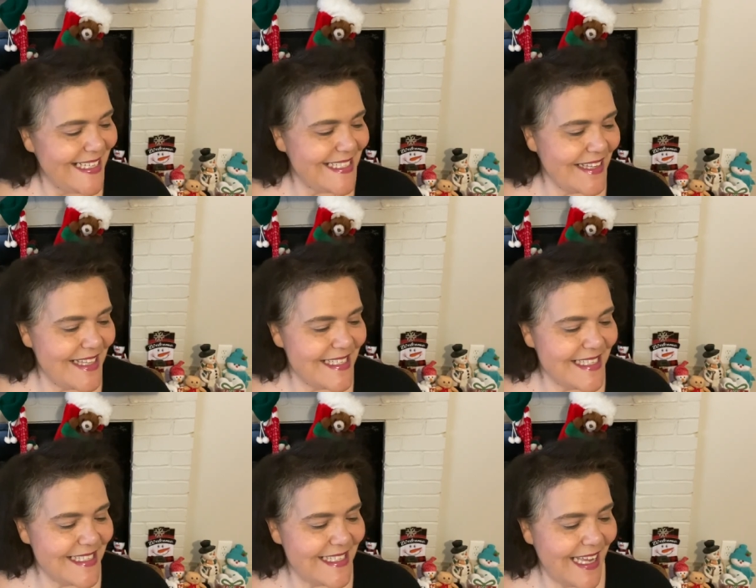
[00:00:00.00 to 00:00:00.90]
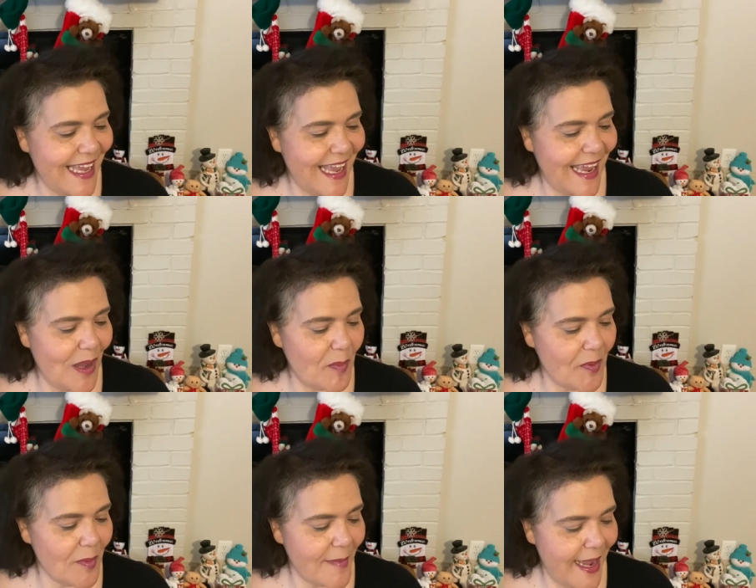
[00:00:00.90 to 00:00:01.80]
So this is
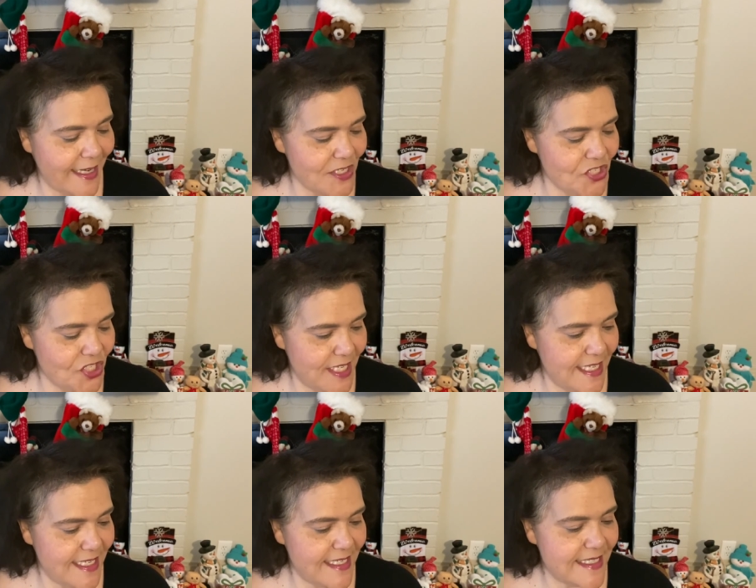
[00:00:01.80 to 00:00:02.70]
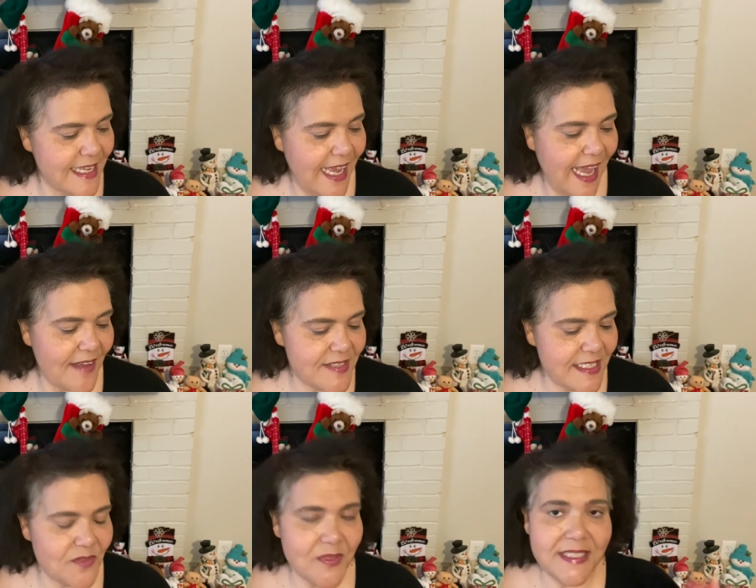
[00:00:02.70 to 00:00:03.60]
Helper mac and cheese. I've
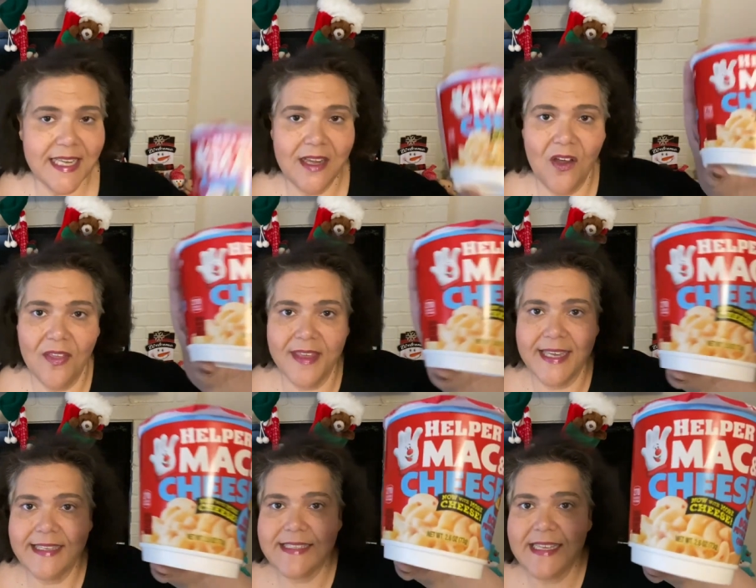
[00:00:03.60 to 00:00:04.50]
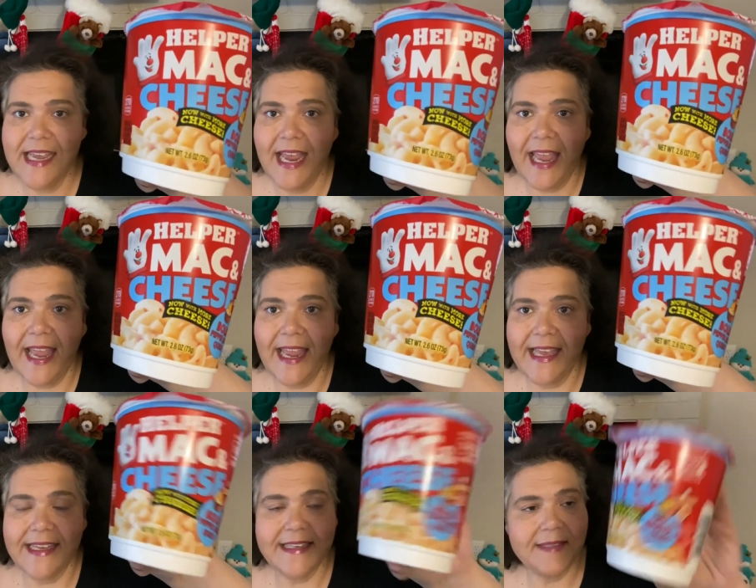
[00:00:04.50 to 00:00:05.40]
seen Sweet Sadie haul these,
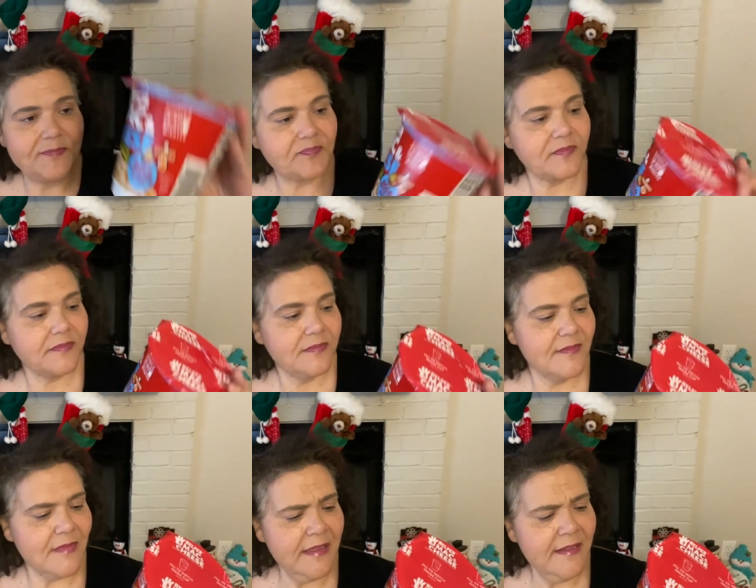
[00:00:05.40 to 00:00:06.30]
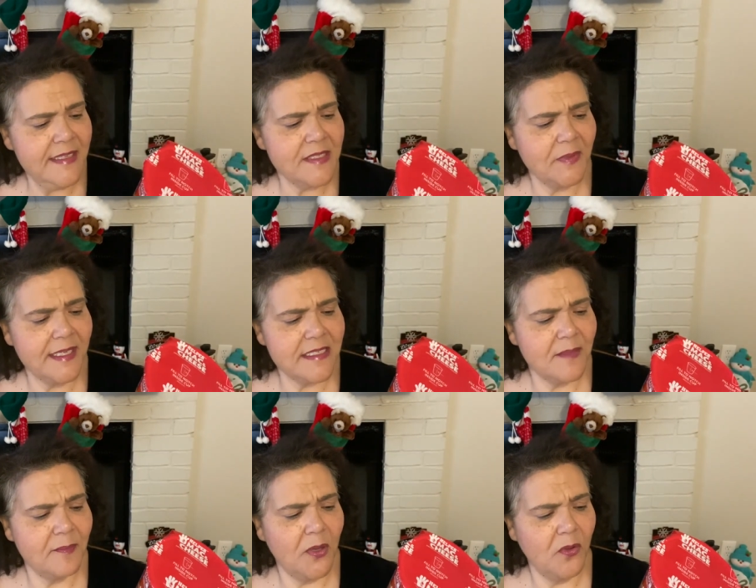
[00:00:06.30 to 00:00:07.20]
and This one is
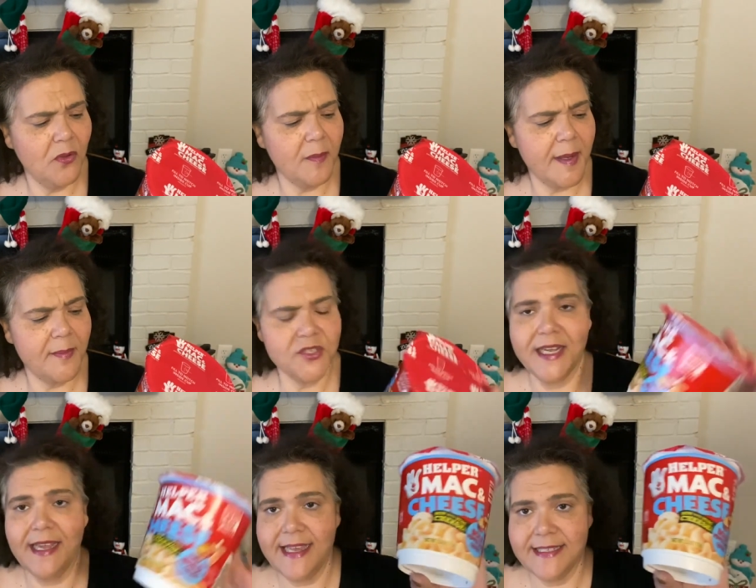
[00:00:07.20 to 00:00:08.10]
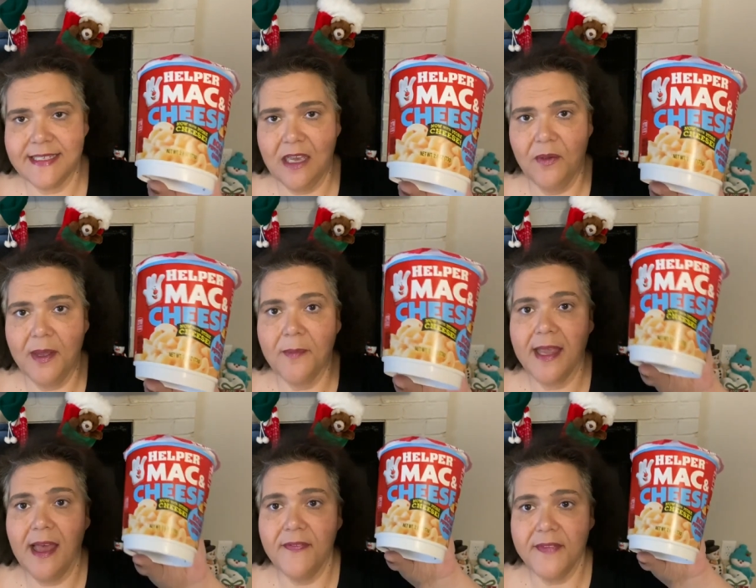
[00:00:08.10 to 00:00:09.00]
the bold pepper jack queso, and we
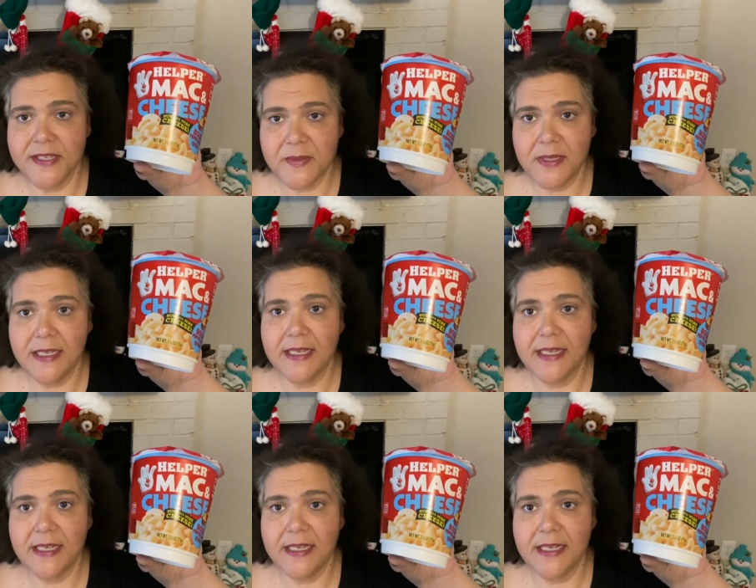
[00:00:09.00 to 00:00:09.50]
got this one